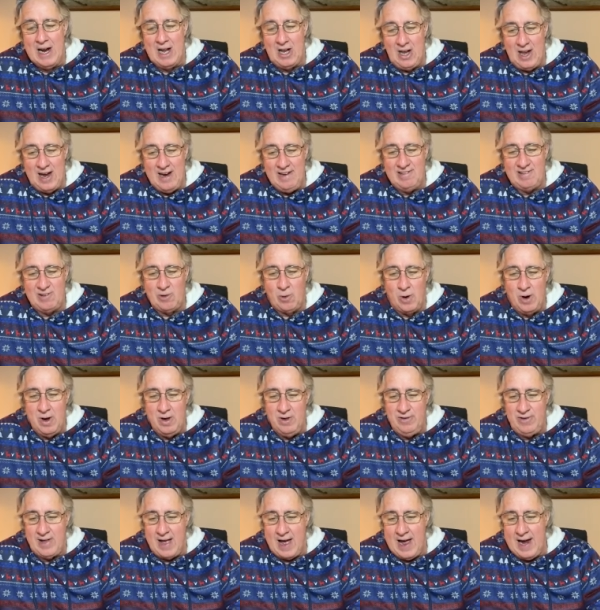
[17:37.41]
Clay
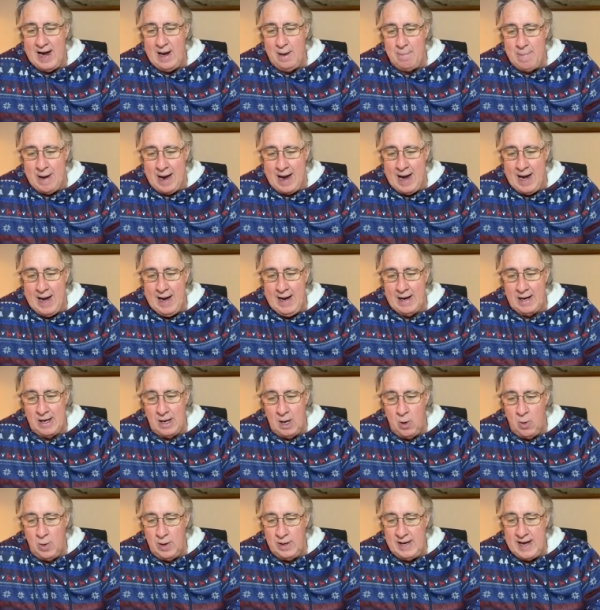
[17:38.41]
soils, high in mag and
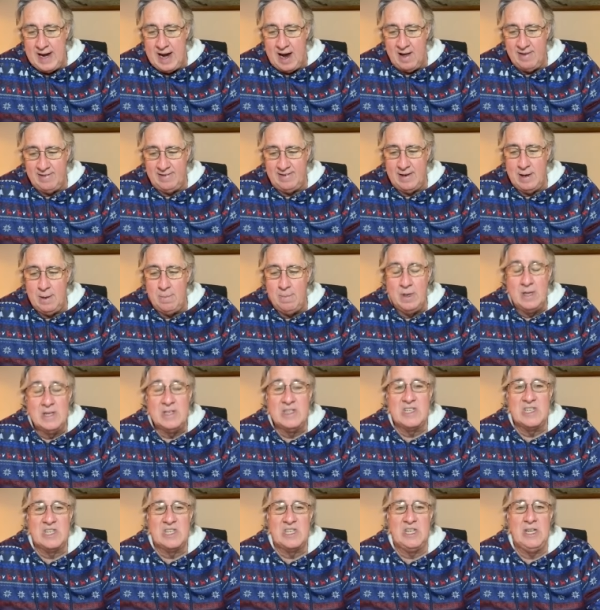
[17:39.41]
low in calcium,
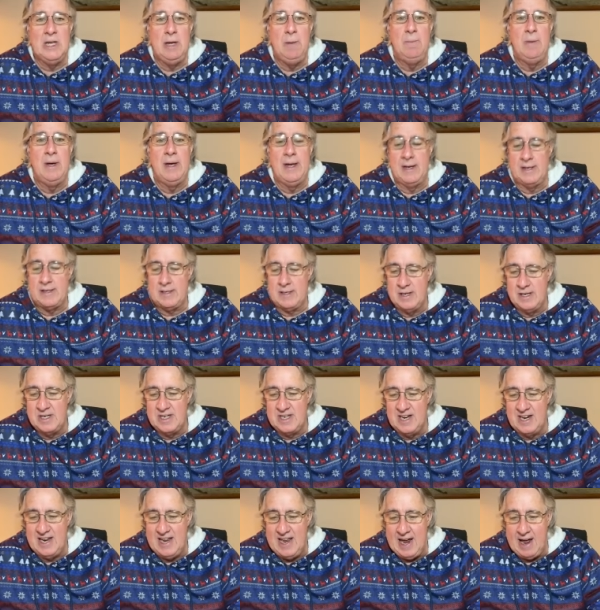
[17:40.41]
cement
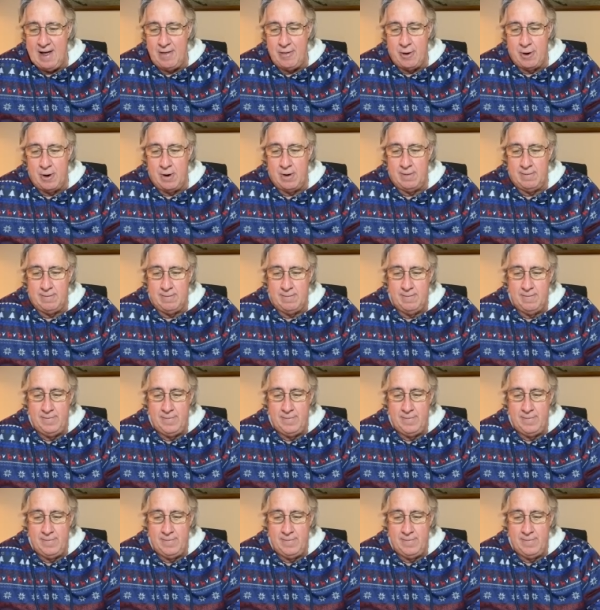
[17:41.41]
together.